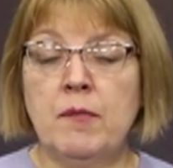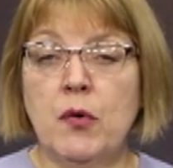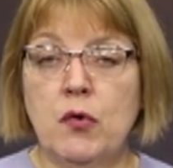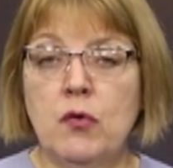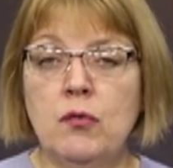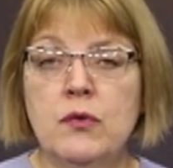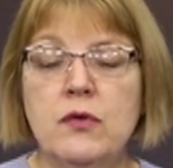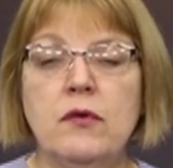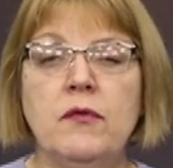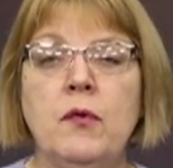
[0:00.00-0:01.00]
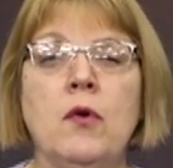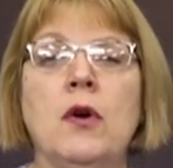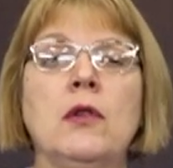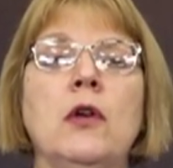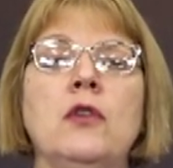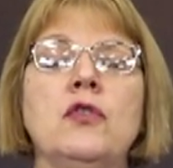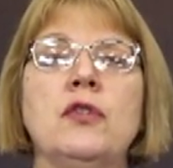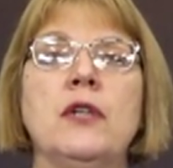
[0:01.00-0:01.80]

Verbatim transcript: Bocuse, for our lunch.